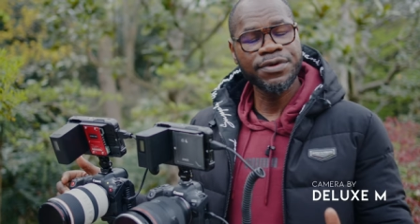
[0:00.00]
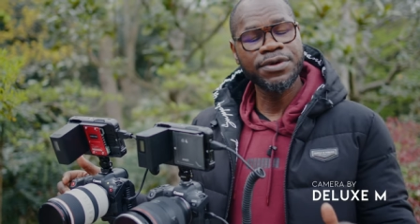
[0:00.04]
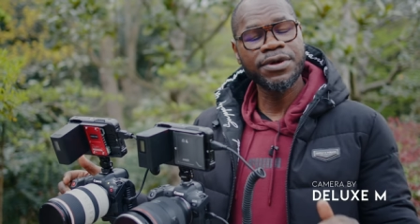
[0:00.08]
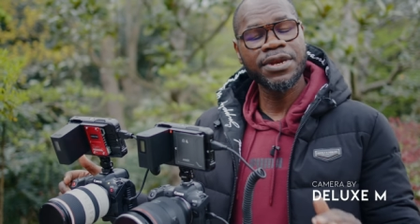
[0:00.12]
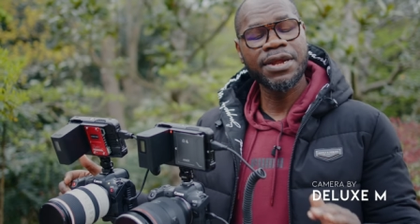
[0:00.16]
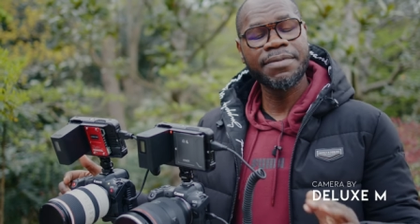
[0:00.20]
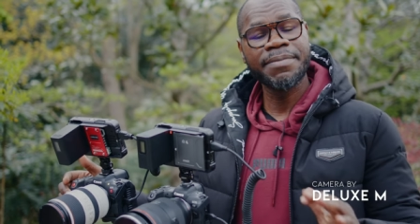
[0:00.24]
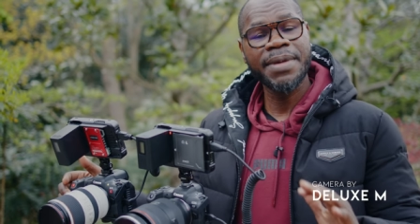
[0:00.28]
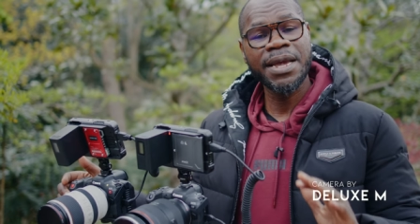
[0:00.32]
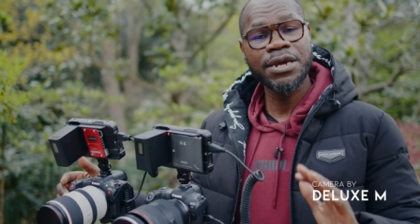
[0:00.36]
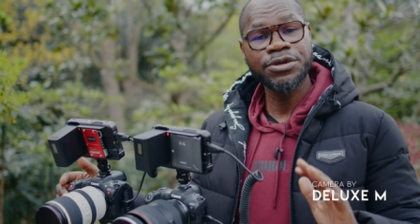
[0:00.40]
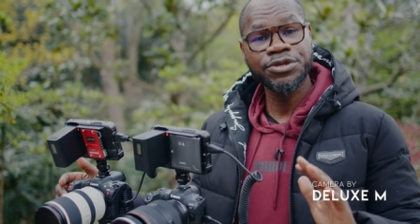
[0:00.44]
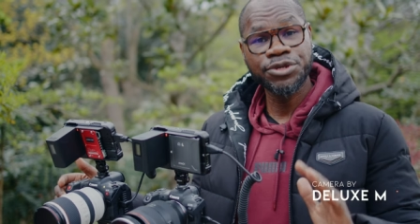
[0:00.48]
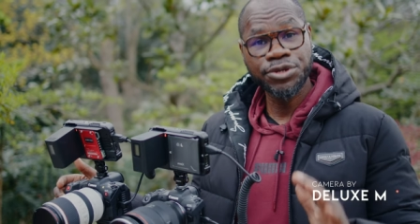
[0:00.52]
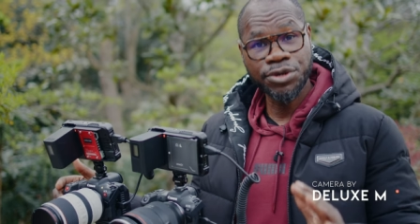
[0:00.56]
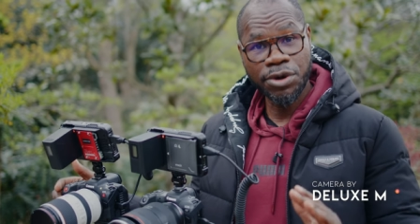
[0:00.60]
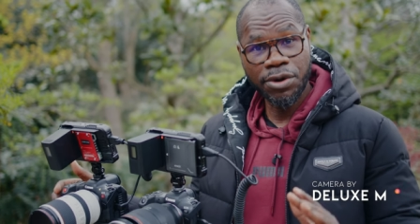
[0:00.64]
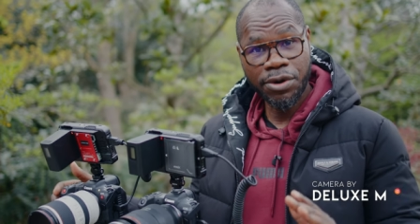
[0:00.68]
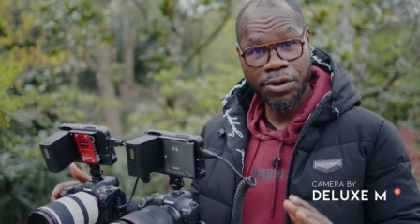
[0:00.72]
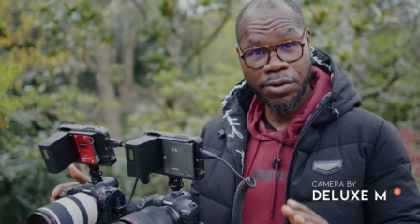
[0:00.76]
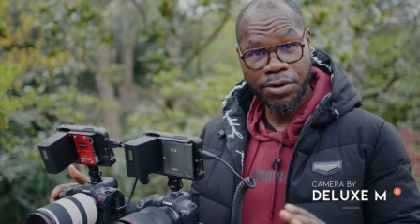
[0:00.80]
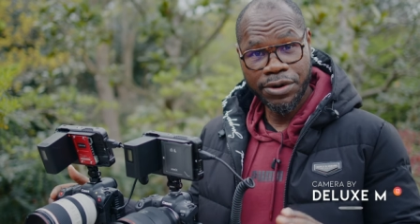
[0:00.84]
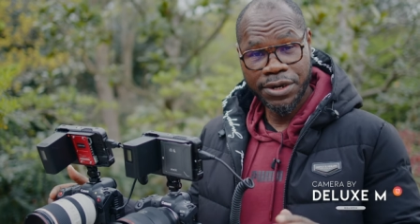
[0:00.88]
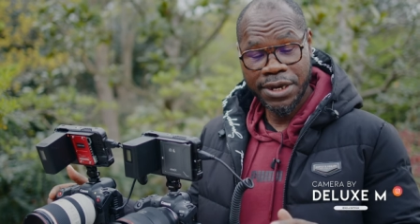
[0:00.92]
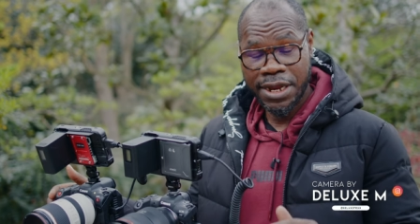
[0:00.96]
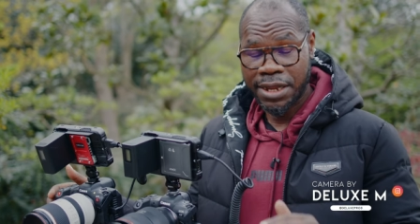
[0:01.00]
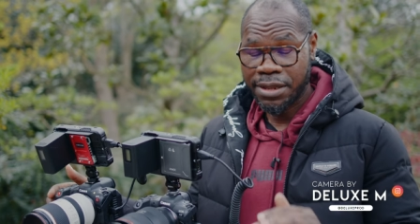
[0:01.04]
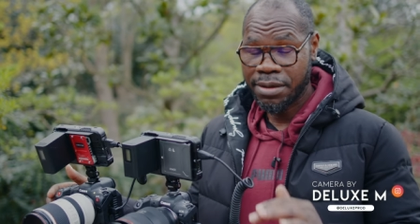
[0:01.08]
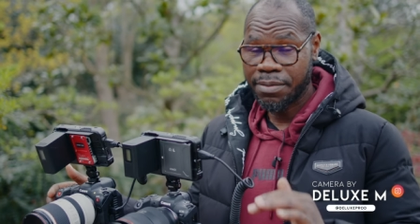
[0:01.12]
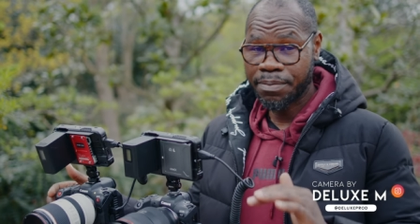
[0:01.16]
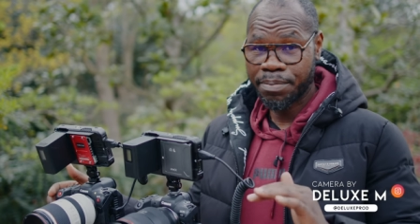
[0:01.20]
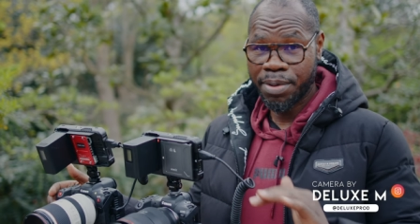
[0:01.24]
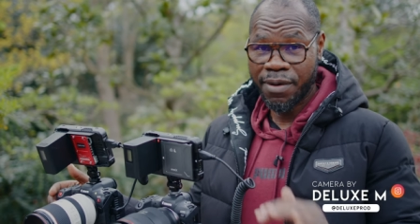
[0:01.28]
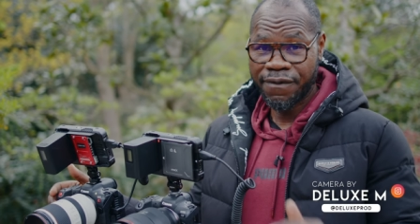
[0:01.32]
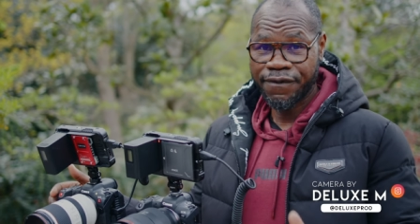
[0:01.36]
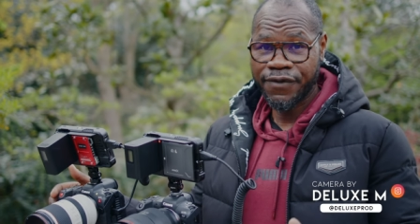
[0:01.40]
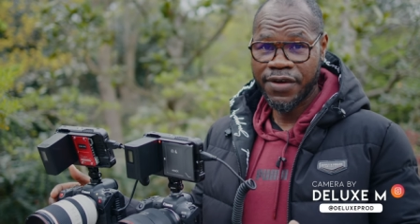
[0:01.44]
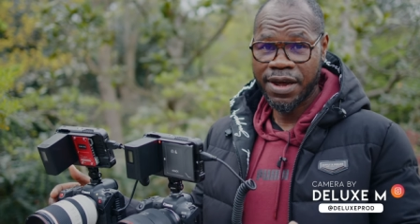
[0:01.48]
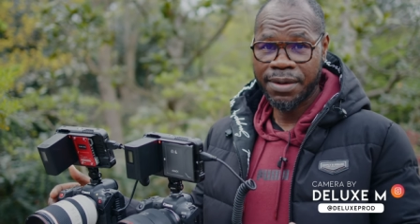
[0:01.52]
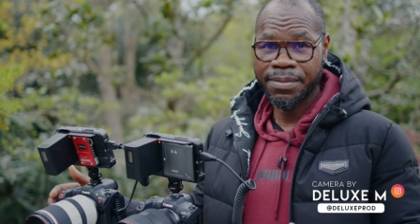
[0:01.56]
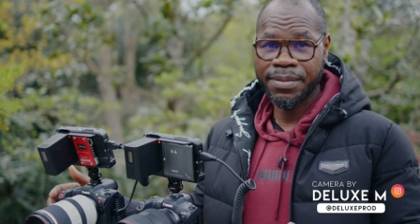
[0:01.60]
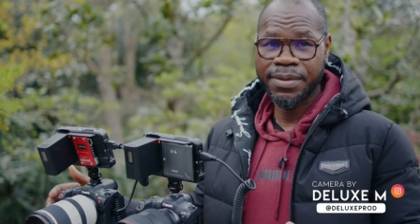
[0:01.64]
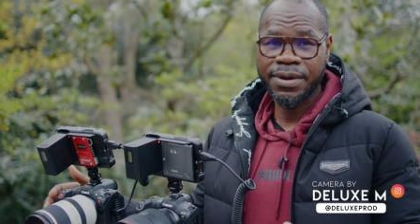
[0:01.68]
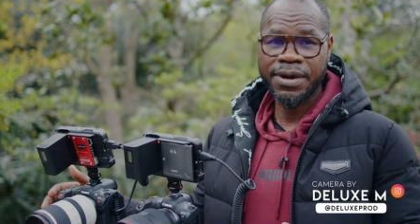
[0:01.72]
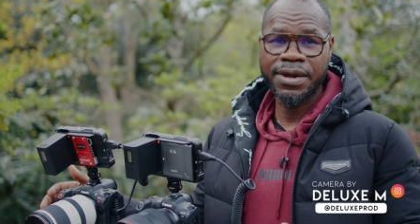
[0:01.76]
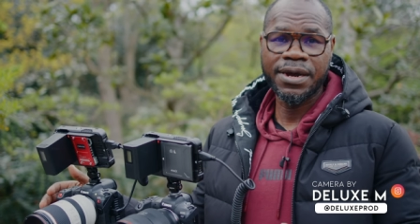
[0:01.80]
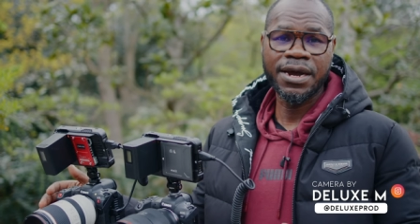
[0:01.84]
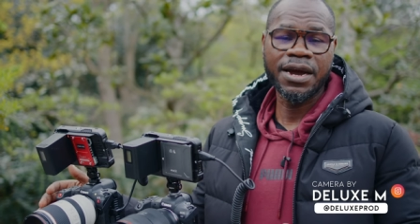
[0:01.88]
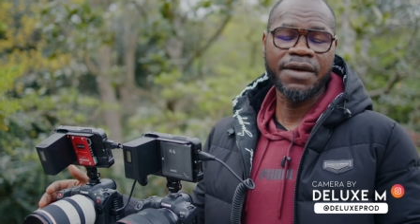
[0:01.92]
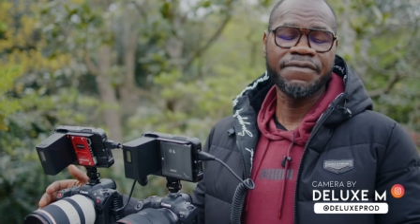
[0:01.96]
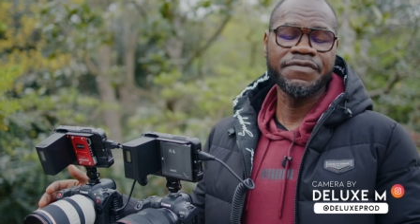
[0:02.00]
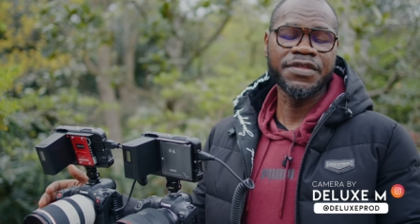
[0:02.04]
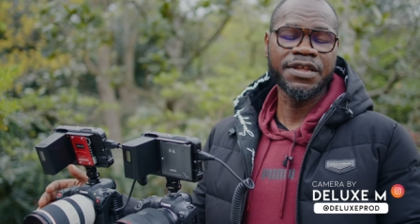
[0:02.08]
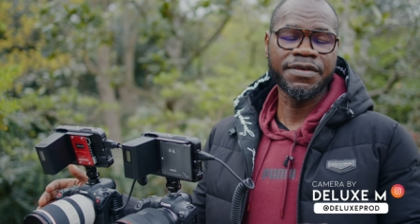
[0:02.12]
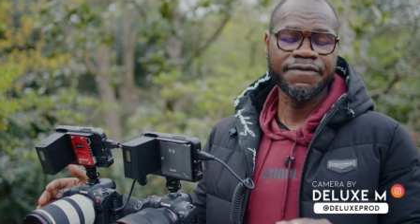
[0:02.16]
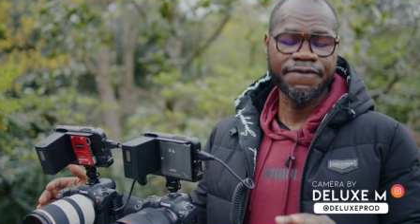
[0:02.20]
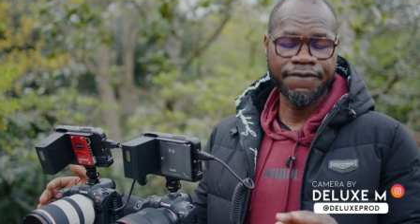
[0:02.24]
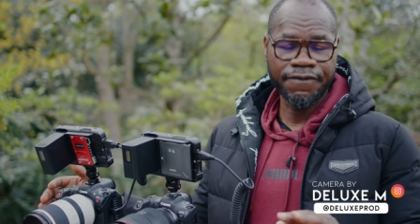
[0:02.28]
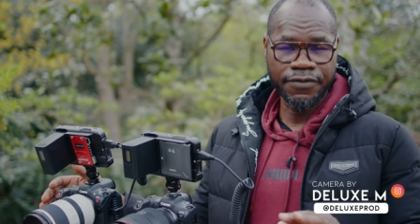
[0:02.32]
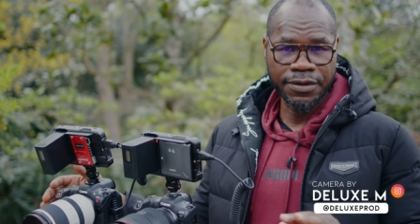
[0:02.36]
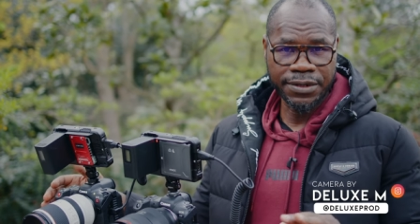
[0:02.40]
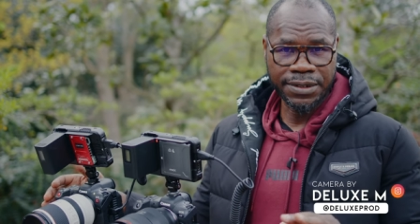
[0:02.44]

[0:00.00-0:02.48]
We're gonna make sure that the both camera have the